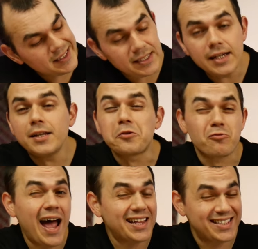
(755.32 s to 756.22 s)
see it in the
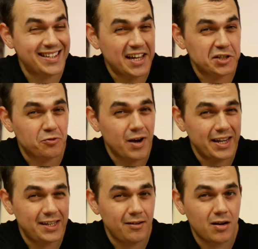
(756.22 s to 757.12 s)
rat's nest
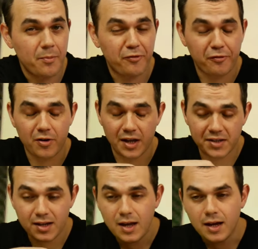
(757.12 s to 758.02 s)
right here up
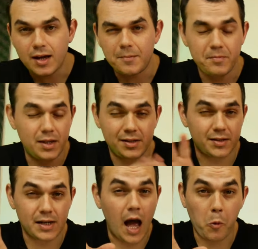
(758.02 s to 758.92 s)
front, uh, this
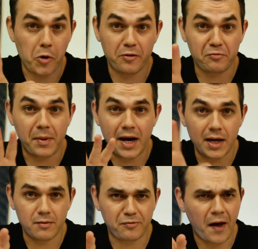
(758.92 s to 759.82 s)
is not one of
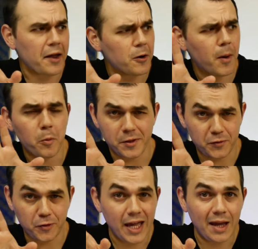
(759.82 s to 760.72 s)
my finer moments
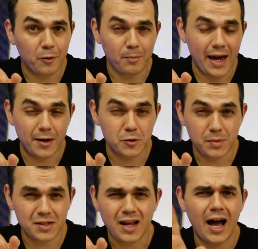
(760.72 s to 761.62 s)
for cable
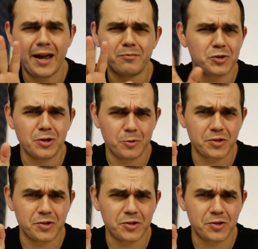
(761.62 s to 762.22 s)
management. I am so